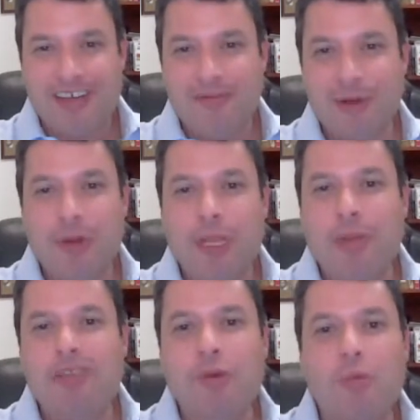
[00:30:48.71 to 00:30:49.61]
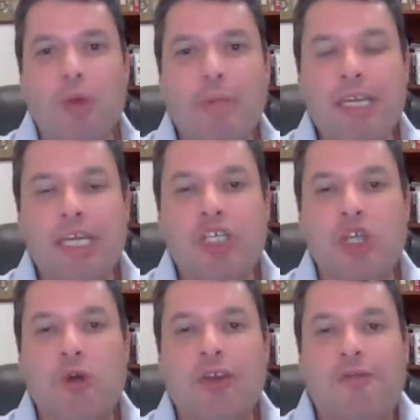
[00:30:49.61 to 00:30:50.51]
Right. We're the only place where women can
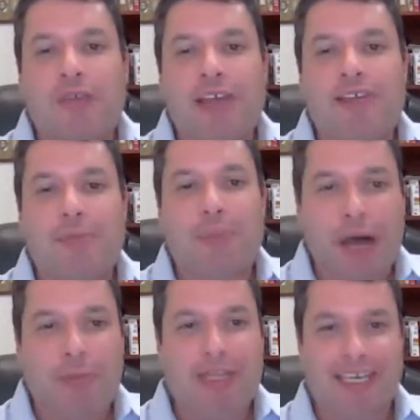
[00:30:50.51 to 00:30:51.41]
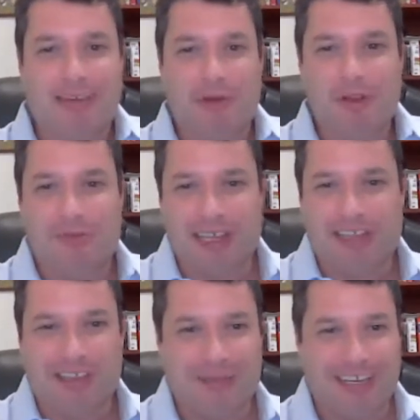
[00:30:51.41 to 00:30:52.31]
show their face in public in most
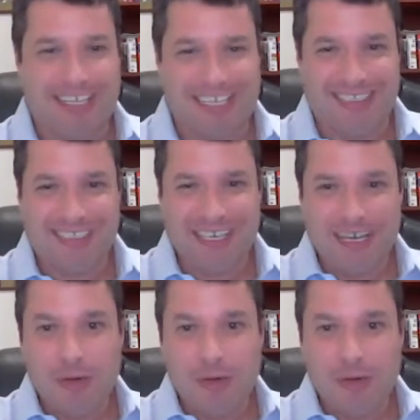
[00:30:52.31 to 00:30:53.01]
places in the Middle East.